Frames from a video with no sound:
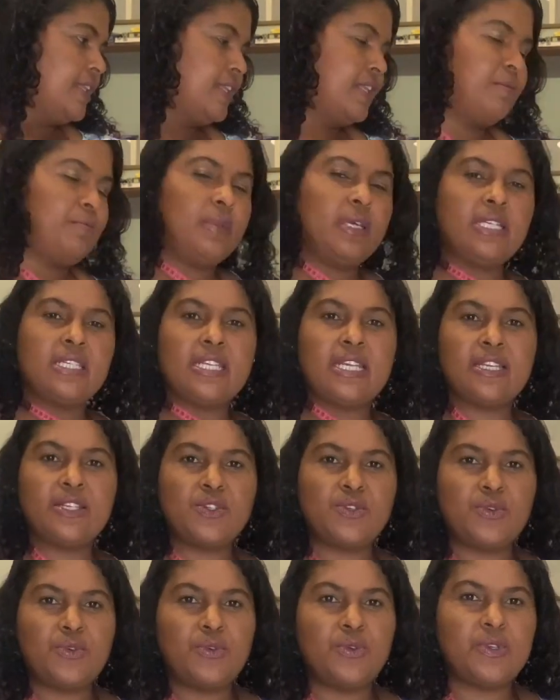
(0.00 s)
the measuring
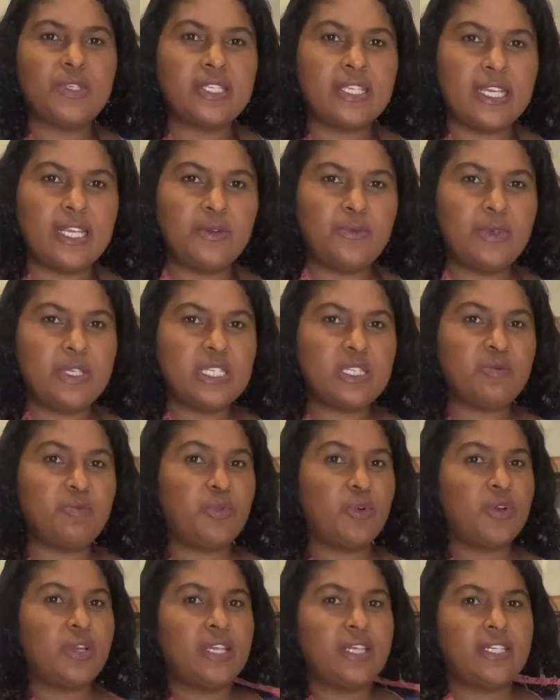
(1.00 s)
tools and we
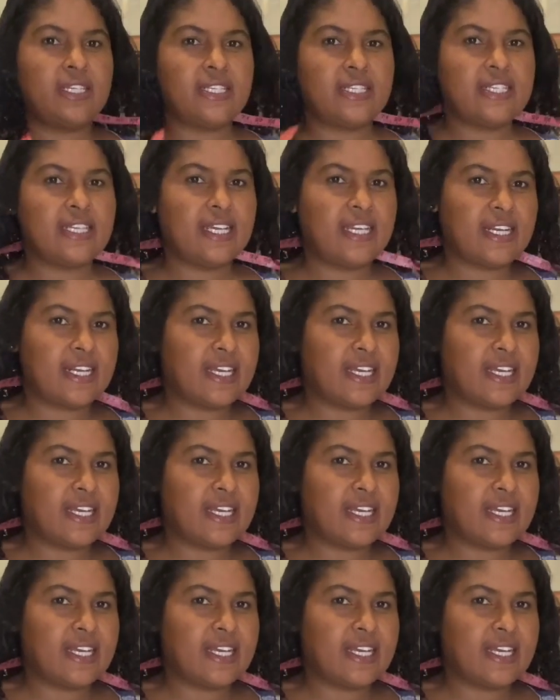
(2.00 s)
spoke in detail